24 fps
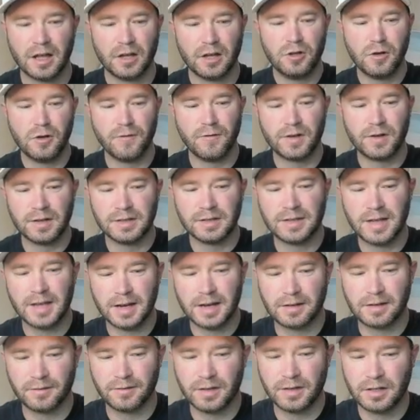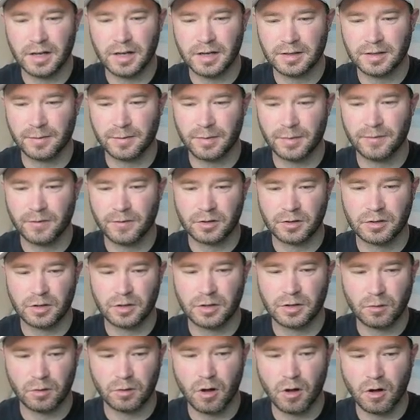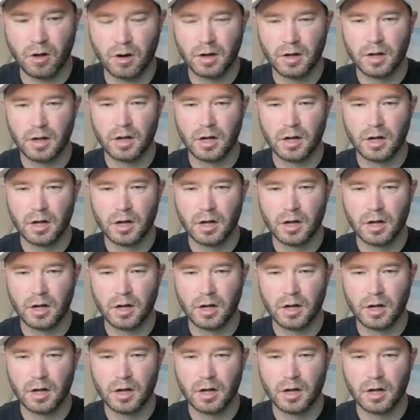you've consecutively done something for so long,